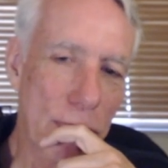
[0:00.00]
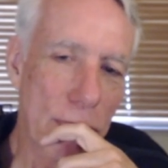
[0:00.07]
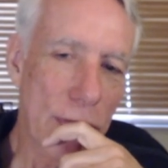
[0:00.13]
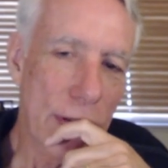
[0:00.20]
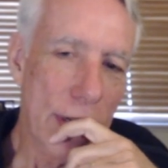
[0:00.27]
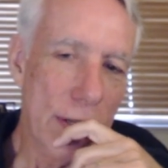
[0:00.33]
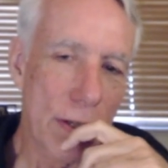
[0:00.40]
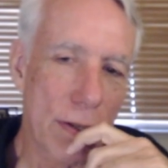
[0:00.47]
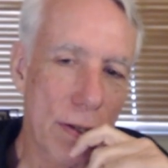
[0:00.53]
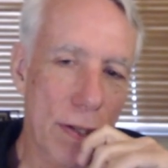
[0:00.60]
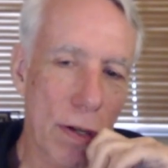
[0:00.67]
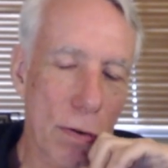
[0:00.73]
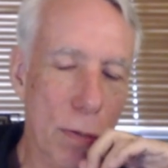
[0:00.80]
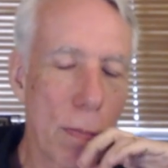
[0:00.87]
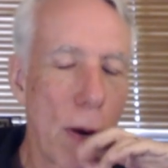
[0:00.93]
Because it's
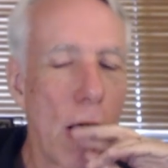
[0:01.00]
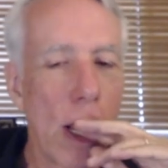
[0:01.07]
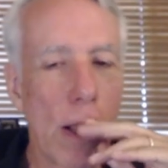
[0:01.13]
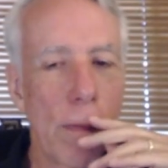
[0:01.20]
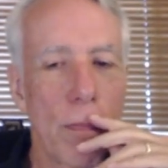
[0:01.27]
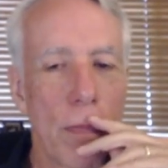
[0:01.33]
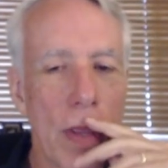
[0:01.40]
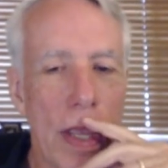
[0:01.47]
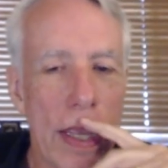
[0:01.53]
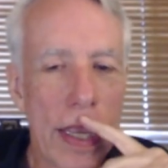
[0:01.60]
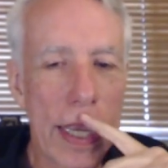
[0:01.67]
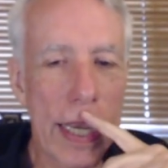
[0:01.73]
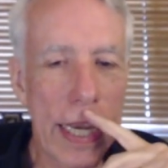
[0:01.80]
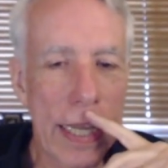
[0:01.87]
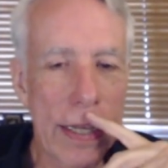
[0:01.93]
so small,
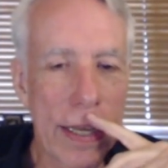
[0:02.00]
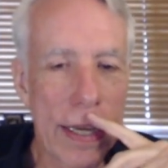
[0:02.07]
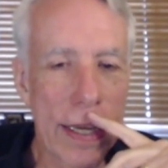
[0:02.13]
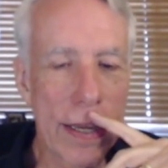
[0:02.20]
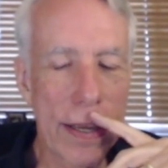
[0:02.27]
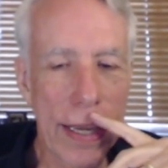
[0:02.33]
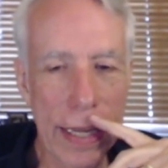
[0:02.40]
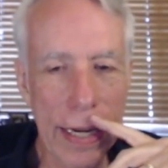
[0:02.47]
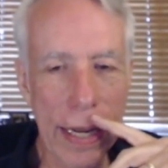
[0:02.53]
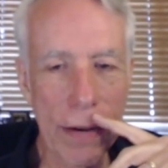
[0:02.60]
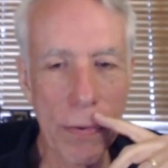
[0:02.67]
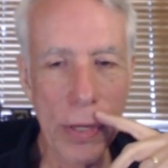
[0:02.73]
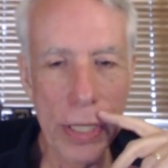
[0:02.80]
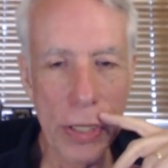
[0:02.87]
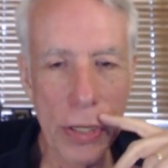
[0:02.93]
and I
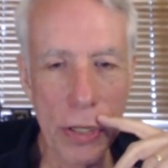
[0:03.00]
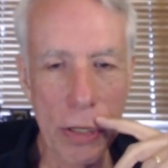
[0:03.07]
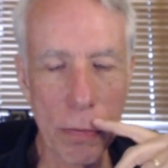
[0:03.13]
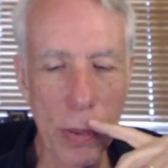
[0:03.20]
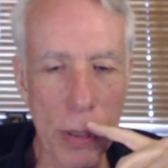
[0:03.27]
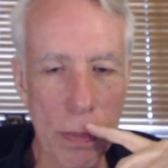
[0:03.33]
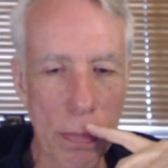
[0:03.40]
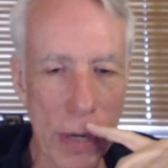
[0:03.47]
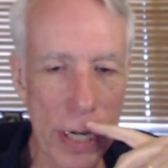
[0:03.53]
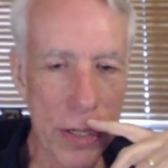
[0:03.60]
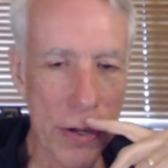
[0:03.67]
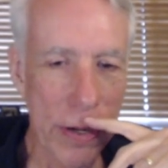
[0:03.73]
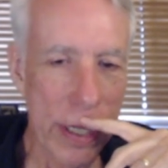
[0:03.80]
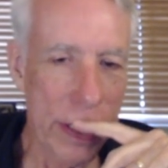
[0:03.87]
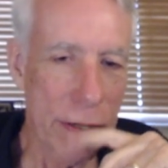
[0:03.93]
really could have put
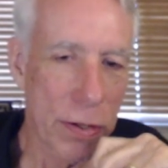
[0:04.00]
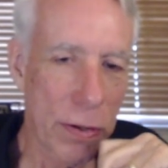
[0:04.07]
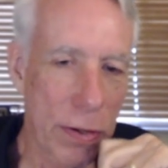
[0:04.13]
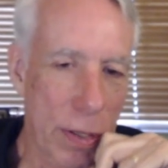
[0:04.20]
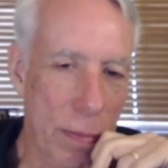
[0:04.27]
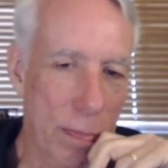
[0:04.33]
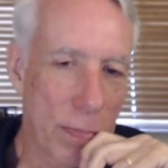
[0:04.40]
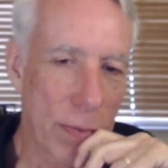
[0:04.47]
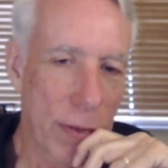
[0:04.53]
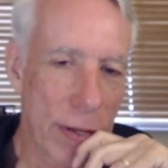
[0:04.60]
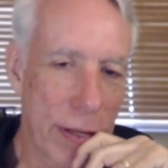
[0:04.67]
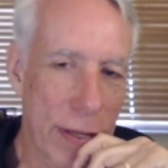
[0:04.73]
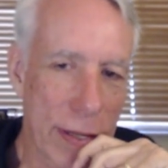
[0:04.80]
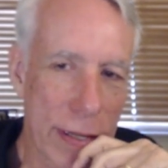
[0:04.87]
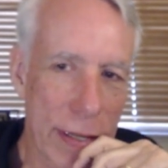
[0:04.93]
pressure on this group.
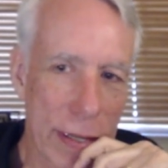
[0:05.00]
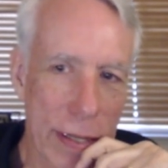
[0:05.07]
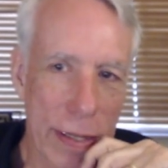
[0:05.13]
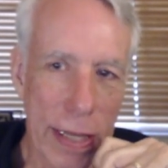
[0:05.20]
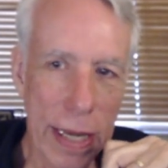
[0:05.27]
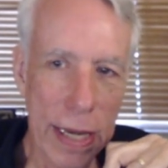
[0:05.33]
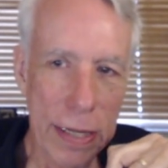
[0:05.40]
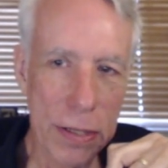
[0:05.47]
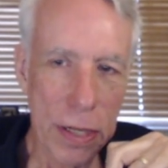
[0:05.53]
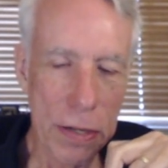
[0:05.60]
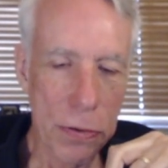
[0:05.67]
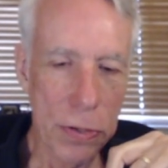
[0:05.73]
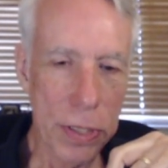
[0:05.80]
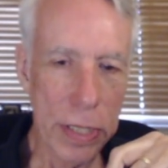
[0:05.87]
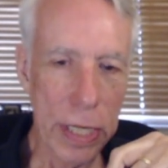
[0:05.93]
That's
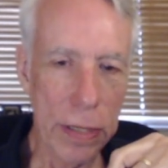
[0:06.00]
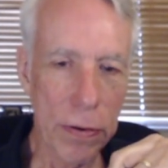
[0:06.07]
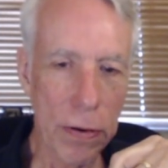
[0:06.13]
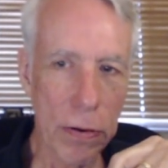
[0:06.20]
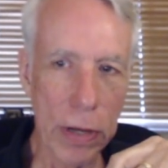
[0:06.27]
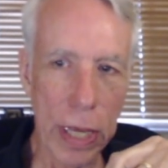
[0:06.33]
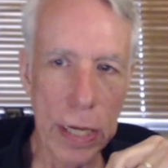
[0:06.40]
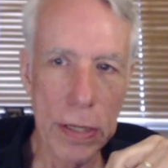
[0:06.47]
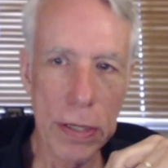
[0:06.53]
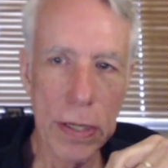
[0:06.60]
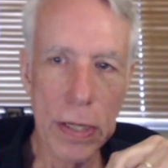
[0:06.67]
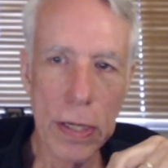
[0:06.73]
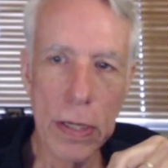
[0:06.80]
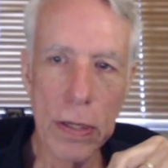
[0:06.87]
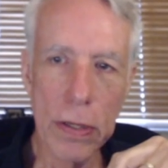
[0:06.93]
interesting. Okay,
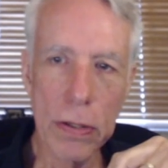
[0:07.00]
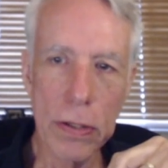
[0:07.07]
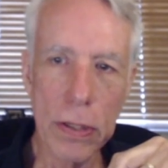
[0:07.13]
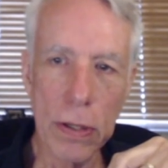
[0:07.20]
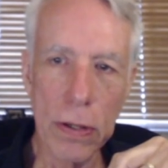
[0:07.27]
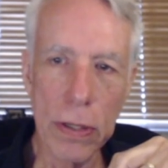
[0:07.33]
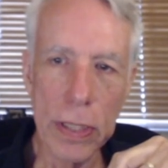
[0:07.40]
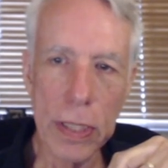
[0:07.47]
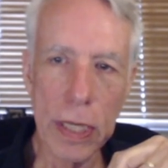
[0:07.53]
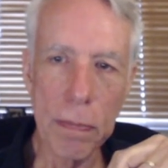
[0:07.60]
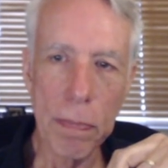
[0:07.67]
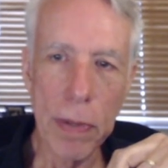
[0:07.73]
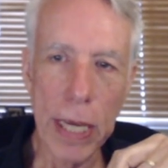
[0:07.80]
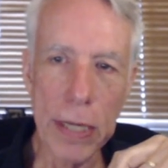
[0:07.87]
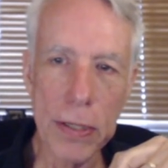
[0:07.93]
so let's get
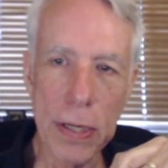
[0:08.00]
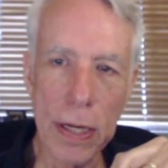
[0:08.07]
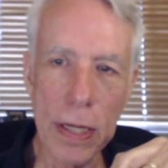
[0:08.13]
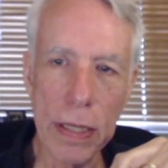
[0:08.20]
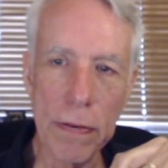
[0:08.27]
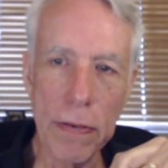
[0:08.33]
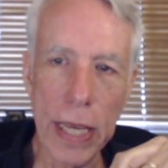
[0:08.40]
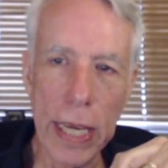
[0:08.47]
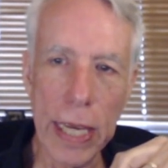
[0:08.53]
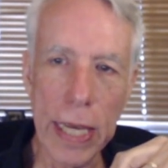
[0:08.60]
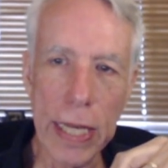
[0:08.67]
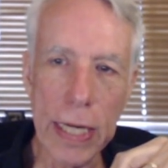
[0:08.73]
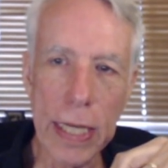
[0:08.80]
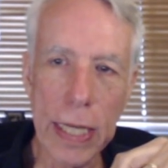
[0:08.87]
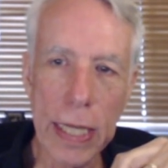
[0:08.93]
past all of
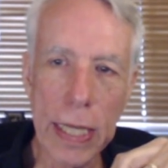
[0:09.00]
that.